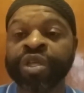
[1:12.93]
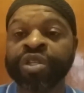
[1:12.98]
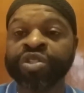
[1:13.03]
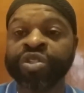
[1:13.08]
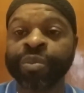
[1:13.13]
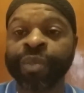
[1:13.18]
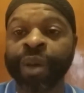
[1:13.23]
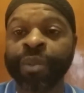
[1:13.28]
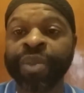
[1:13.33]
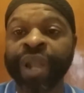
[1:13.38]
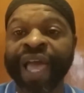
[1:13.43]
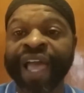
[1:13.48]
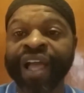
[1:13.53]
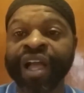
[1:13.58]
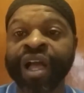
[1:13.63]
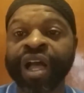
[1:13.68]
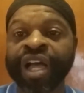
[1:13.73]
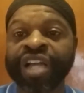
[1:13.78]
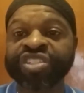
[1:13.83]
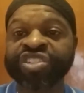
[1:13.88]
To my
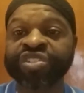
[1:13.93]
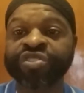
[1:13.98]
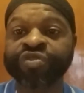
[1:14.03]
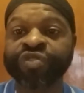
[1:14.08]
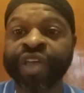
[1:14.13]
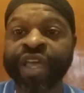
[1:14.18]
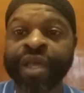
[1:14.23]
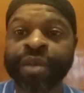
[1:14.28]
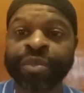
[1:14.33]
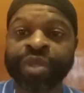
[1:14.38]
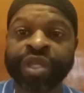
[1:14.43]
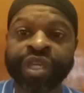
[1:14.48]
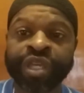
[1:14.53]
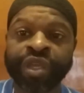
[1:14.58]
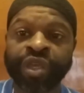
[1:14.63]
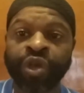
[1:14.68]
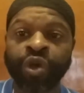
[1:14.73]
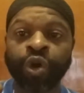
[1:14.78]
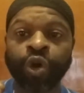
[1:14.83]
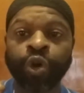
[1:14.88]
black conscious
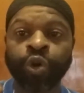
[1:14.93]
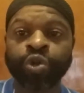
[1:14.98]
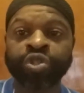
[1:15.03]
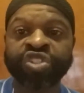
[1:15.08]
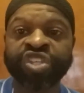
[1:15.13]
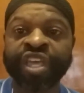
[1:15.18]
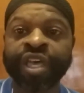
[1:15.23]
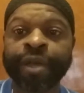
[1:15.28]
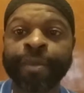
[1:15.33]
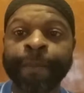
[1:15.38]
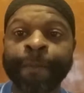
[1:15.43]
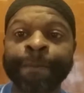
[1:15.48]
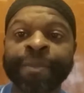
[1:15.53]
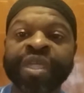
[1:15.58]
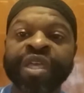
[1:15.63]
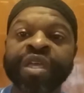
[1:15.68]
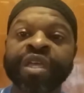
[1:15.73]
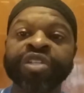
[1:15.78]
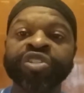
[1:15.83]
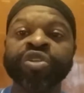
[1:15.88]
family, hotep.
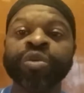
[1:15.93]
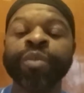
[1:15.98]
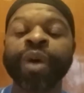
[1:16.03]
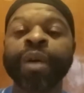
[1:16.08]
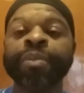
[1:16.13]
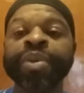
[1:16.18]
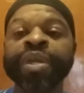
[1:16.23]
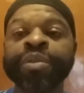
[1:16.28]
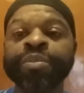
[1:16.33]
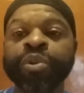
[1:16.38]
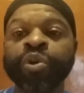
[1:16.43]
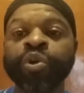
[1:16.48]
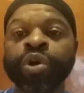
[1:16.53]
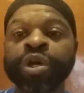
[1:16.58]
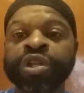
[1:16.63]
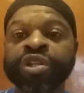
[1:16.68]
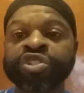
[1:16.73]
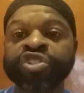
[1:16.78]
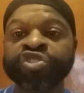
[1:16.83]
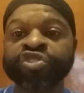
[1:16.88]
And to my people
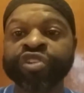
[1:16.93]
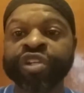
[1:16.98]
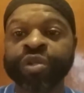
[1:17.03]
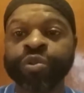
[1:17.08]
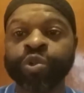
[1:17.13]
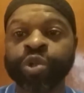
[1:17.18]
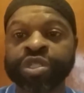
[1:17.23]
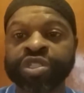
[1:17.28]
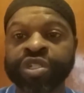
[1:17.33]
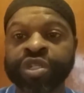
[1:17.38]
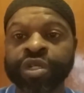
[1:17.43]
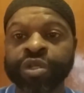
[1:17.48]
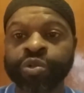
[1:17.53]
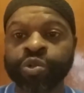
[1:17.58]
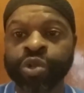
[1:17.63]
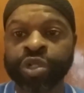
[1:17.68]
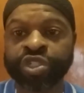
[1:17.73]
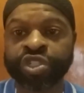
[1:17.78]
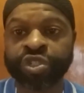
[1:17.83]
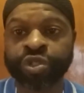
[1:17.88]
in the street, what's good
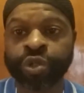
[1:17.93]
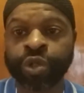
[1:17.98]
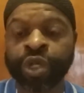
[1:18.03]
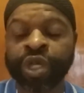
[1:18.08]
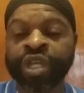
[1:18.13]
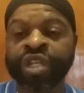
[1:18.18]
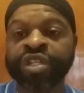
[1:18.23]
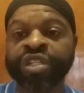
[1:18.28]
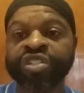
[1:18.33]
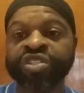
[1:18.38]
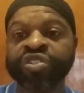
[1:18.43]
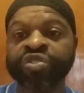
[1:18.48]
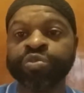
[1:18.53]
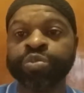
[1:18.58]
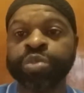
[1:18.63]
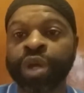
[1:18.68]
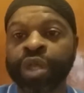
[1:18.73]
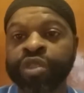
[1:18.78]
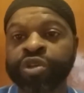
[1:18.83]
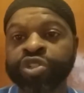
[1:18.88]
with you? This is
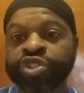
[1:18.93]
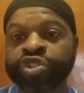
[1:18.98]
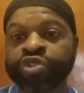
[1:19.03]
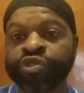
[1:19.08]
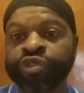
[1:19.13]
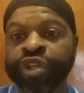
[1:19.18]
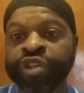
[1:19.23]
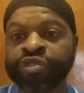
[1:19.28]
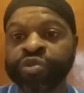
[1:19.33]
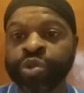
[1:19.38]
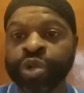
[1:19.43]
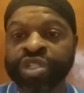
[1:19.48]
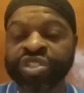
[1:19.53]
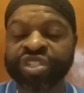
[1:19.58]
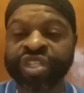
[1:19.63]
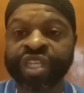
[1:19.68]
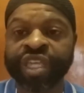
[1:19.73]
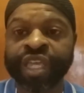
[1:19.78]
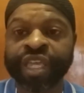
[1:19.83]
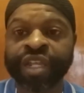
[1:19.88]
Brother Shareef
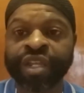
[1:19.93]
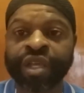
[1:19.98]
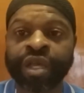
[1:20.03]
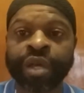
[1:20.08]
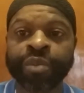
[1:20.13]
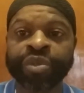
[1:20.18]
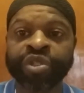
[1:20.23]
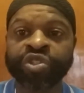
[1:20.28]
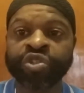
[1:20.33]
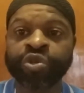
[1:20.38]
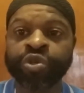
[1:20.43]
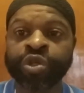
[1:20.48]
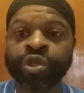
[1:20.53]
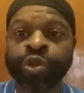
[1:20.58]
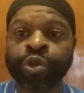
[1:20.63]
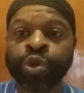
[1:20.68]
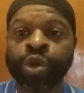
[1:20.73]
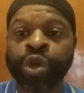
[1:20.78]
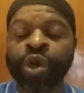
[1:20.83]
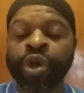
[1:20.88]
once again coming to
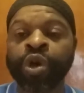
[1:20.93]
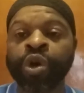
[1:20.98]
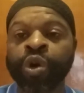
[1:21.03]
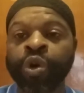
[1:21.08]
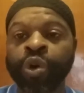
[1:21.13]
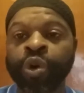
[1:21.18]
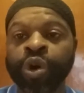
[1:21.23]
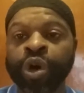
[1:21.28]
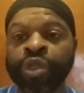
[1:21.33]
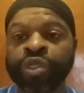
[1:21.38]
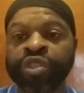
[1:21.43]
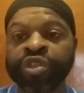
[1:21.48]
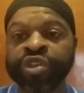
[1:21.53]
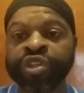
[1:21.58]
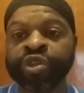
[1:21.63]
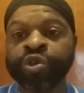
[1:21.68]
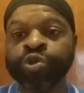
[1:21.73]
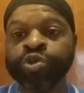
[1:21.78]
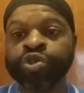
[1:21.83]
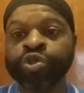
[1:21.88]
you on the
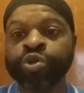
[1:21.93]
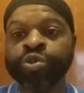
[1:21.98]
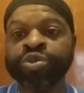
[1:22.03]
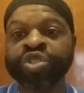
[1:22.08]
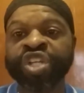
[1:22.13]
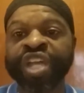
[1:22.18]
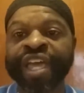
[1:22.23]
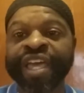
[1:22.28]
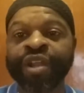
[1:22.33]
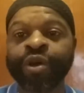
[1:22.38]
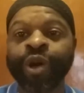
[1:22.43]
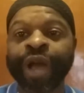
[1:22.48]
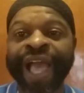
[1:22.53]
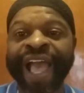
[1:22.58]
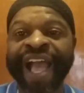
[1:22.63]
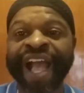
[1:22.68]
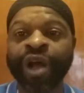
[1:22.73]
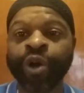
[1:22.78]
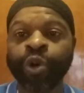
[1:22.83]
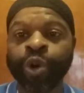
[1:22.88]
YouTube channel
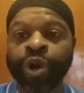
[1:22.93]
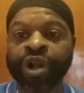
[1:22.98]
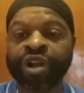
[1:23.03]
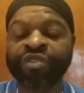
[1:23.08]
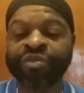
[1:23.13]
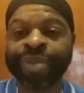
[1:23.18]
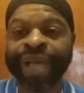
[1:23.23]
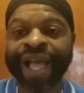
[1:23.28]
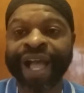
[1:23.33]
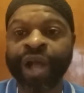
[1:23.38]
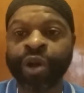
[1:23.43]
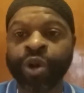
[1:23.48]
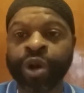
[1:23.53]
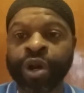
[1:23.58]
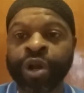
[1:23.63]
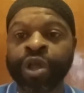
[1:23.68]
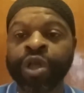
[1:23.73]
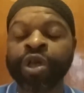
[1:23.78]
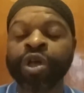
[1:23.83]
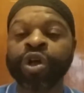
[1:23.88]
Hour of
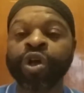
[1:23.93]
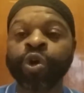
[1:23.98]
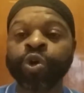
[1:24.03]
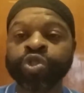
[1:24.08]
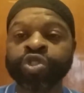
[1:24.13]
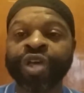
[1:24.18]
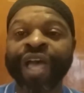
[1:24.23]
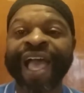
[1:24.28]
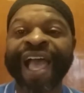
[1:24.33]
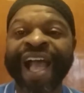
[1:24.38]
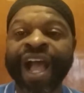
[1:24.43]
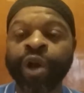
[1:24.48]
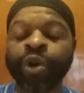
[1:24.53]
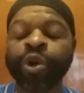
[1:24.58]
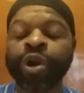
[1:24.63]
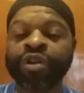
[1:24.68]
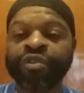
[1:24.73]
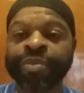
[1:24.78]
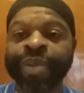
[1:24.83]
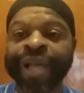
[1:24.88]
Power Go to
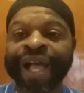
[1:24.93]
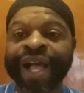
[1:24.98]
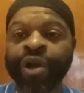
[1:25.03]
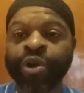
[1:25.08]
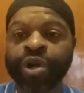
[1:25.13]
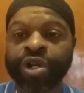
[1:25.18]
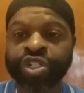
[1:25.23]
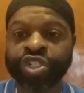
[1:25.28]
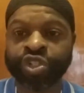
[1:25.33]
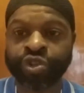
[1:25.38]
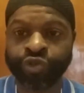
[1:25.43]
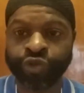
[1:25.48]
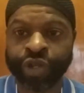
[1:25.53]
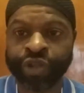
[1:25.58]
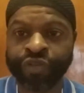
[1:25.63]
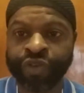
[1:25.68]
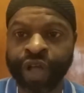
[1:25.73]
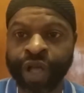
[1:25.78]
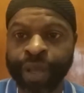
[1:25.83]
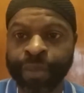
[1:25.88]
Hour of Power,
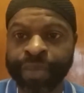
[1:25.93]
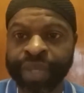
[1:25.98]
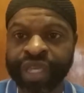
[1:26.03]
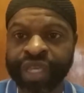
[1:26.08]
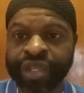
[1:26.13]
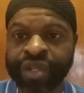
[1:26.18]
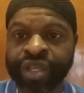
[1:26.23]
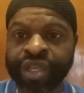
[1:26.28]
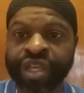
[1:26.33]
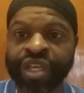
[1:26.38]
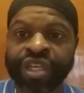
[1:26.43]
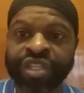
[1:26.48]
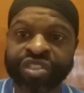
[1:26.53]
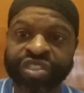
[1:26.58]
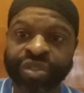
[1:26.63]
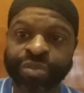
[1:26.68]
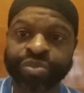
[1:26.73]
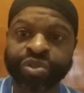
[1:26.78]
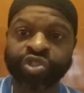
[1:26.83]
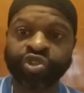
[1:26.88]
Shareef Hamid.
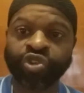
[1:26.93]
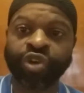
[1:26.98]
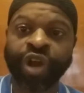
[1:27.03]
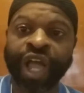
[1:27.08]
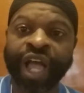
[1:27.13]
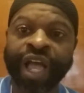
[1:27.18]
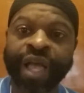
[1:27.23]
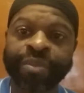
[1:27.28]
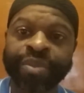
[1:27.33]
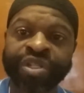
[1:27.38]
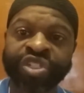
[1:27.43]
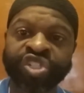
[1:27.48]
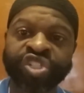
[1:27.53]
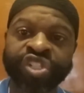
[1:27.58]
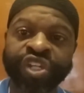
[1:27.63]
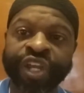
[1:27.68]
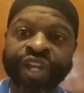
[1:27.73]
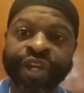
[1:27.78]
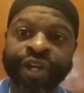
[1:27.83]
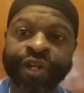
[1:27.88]
Subscribe and
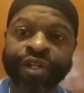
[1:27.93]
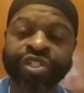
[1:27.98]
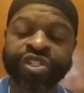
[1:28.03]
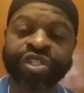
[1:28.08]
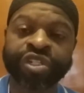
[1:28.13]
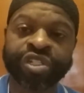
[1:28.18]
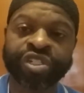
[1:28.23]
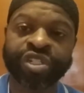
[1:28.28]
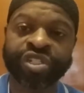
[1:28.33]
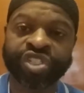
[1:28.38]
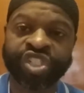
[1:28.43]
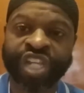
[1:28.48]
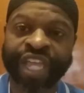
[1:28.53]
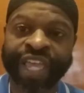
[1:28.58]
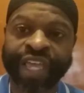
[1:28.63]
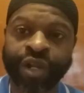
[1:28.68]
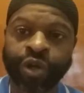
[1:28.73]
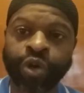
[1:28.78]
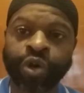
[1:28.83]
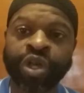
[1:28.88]
share to the
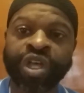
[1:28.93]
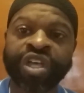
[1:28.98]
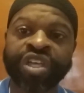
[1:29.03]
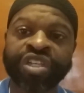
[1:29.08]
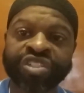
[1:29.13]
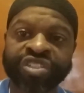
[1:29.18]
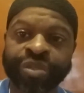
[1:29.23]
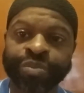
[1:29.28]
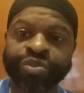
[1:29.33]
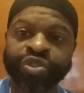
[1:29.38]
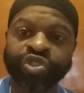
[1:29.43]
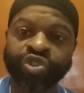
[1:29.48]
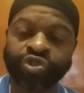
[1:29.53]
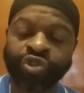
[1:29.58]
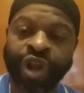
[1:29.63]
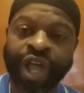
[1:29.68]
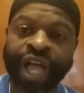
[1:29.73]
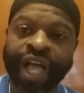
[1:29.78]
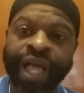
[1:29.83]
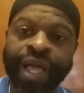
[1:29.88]
channel.
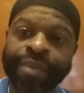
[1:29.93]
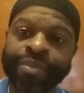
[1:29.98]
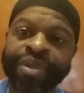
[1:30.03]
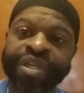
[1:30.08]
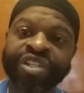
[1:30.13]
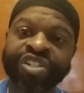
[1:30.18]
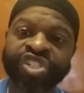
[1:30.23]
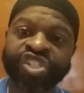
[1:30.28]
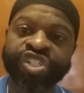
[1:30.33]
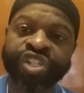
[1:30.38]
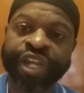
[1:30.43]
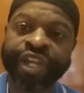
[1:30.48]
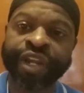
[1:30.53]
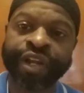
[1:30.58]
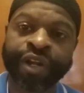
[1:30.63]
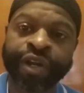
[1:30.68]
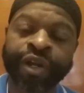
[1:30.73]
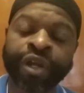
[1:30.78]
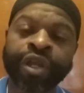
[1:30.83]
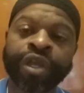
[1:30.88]
Subscribe and
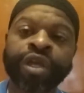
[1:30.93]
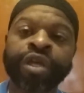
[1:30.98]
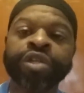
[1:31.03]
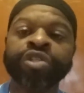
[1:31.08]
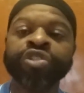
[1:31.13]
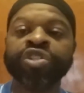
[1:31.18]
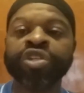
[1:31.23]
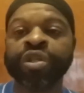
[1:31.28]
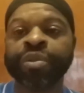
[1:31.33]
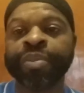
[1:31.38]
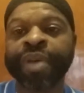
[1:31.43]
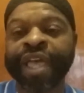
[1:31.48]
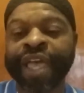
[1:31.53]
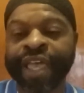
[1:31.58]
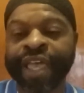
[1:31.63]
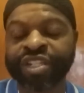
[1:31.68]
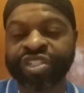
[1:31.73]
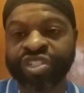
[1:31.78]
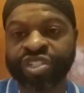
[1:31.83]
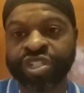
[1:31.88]
share to the
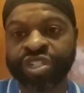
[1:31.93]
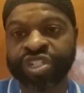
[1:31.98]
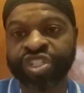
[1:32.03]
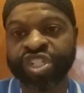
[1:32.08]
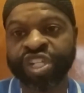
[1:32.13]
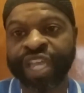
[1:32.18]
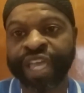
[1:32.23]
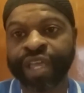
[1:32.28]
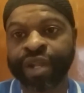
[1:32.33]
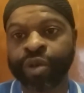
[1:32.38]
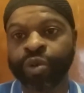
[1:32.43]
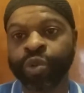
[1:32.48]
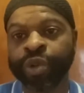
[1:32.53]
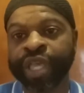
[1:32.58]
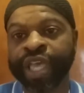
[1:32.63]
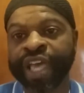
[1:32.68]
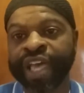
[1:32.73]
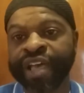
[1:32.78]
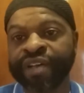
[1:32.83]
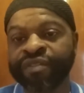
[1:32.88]
to the channel.
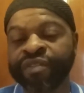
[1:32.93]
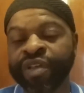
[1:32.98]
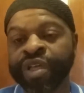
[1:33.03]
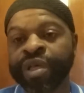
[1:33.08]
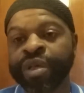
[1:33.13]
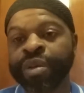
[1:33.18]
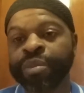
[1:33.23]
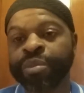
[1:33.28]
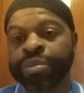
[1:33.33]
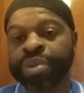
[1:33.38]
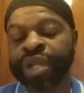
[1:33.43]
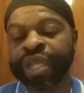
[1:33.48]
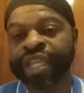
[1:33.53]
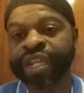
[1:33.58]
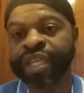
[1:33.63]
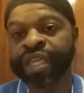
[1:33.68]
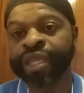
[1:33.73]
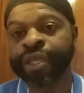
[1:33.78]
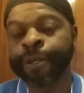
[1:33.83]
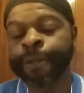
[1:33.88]
We have
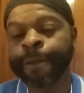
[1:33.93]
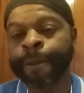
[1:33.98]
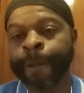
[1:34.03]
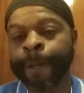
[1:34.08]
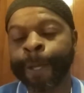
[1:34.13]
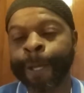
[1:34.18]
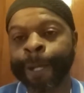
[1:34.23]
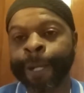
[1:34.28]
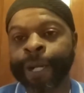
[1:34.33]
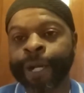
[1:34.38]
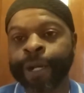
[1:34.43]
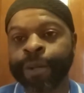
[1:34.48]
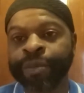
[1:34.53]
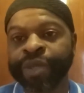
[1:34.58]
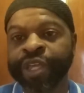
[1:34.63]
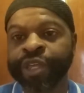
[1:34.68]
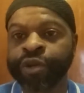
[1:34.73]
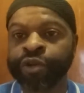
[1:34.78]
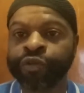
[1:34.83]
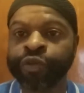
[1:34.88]
plenty um,
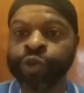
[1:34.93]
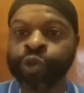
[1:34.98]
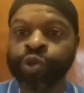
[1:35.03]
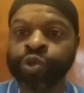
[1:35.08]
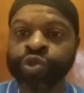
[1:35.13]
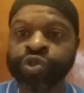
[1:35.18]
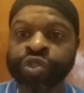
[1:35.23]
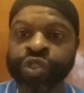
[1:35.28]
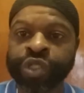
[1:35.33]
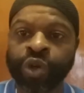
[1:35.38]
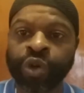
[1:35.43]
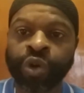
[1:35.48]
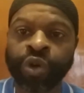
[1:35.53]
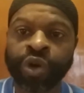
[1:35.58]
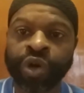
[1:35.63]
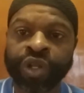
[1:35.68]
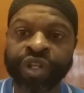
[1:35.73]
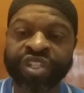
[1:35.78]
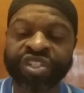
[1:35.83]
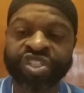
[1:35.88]
interviews
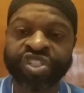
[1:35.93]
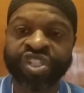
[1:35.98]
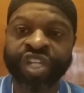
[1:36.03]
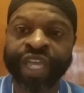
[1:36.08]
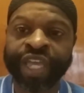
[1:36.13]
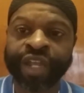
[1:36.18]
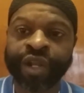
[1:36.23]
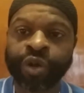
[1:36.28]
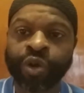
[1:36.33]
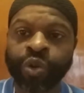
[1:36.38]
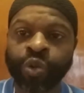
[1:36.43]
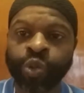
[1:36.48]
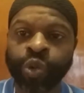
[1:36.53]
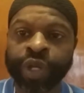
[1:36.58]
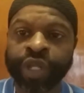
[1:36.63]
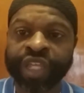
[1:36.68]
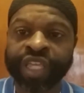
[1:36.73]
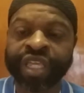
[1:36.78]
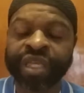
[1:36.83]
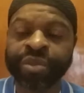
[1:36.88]
on this channel
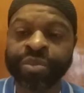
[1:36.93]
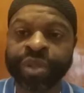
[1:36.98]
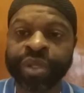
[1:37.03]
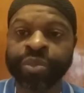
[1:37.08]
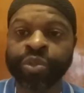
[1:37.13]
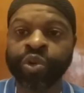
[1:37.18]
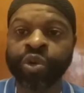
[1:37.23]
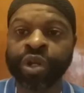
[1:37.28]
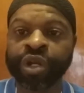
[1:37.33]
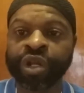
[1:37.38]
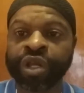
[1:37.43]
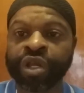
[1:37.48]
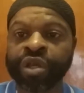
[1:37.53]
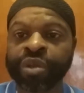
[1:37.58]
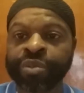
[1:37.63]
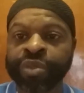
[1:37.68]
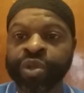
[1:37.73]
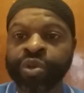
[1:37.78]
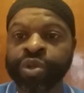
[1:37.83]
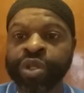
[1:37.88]
with key people in the
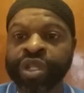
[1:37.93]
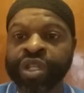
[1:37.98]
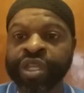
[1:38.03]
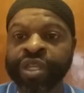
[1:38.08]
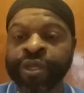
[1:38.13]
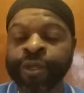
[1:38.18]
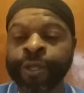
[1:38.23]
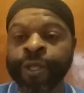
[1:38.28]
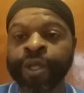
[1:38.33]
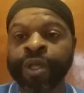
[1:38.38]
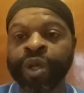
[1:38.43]
community.